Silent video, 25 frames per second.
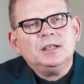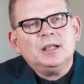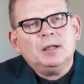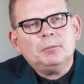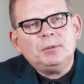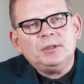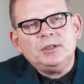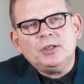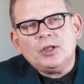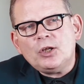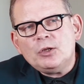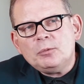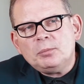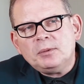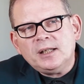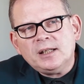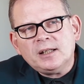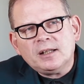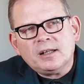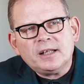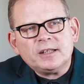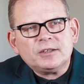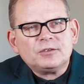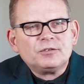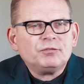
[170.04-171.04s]
I mean, nobody
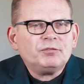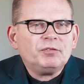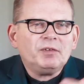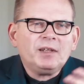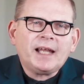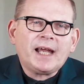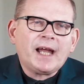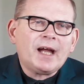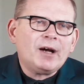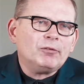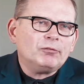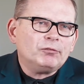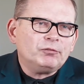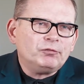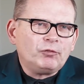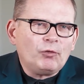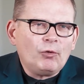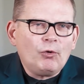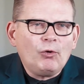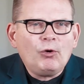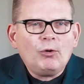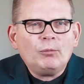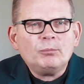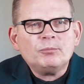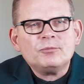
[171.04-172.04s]
likes filling out
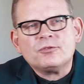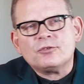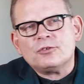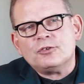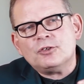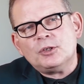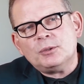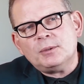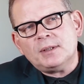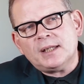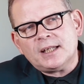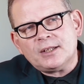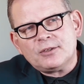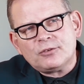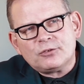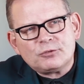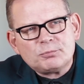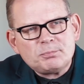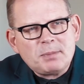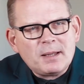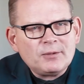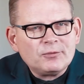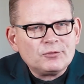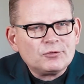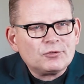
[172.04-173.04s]
forms and doing
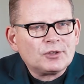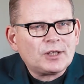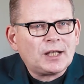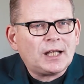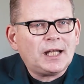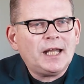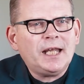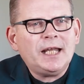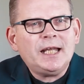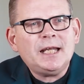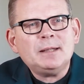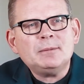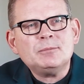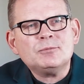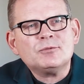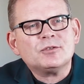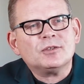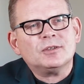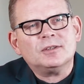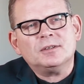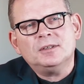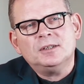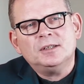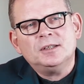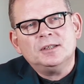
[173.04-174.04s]
expense claims
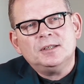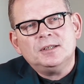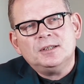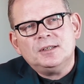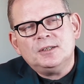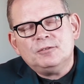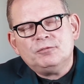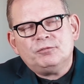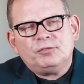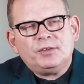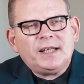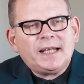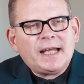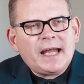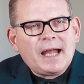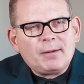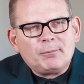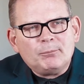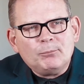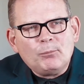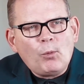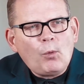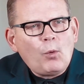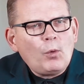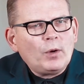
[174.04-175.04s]
and filling out
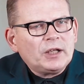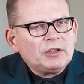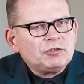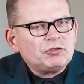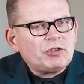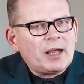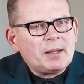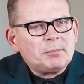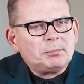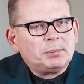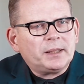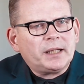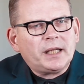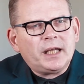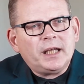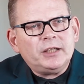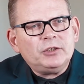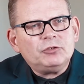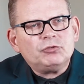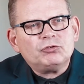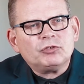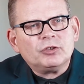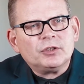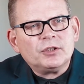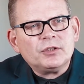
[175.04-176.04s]
mortgage
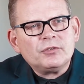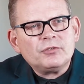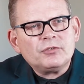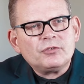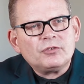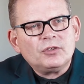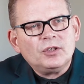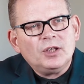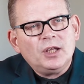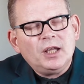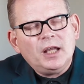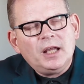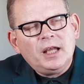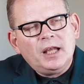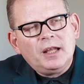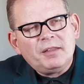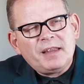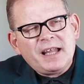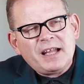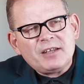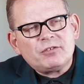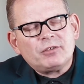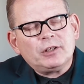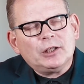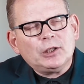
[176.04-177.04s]
applications.
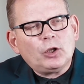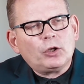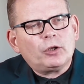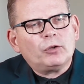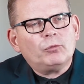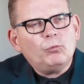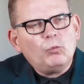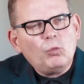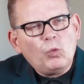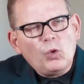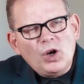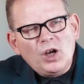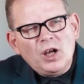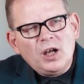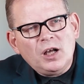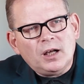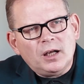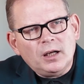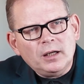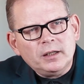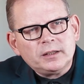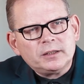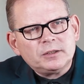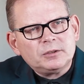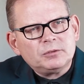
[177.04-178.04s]
That's a lot of
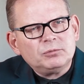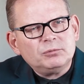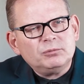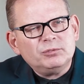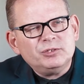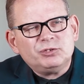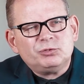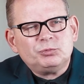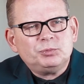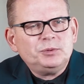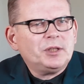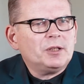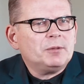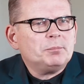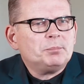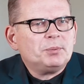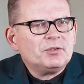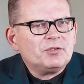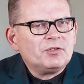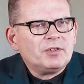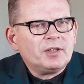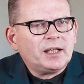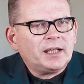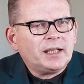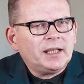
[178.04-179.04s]
work which we don't
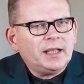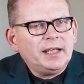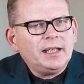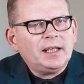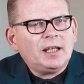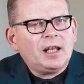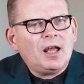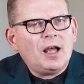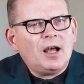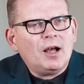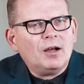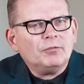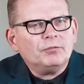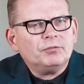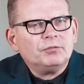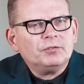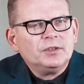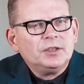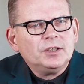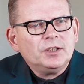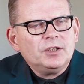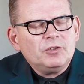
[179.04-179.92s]
particularly love.